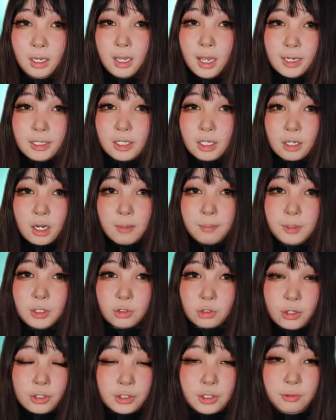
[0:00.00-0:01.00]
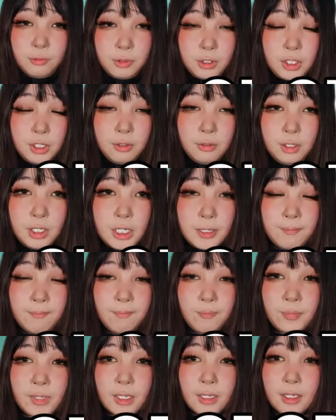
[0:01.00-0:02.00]
I cannot be trusted with QD.
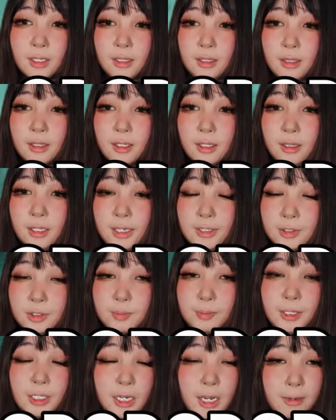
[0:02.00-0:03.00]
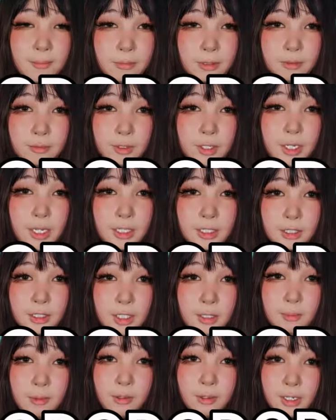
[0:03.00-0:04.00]
The Laserspeed M3 and the
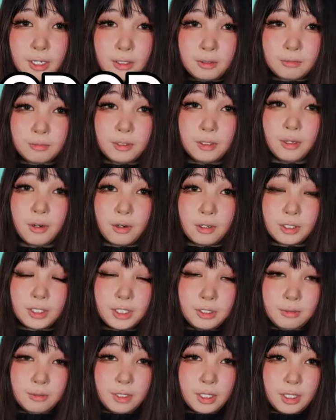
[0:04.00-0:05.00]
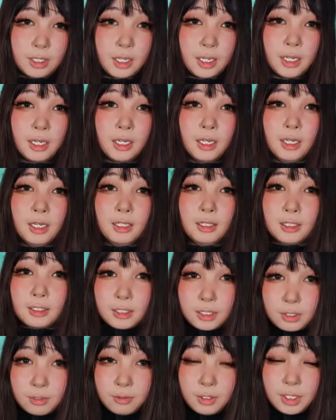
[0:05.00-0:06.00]
DBAL-A3 are QD. The
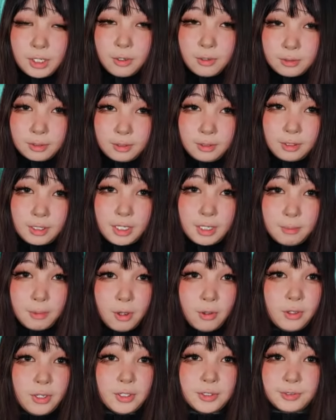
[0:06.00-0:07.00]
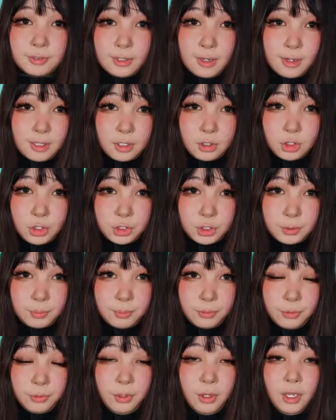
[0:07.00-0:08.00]
QD on the DBAL is not
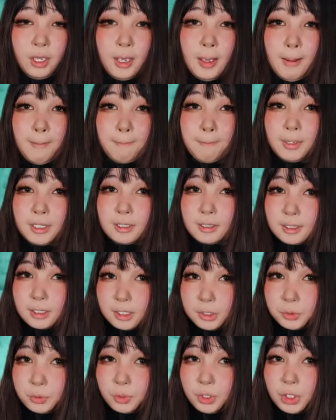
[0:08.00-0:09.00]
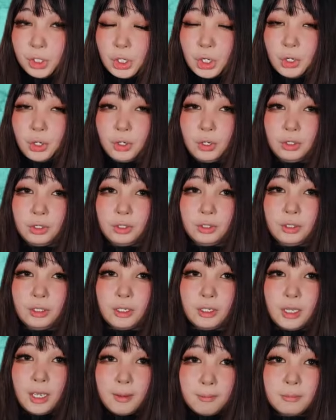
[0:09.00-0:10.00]
adjustable, but the QD on
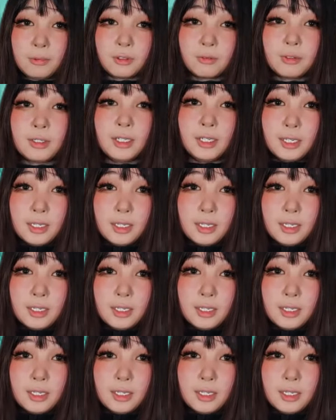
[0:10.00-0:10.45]
the M3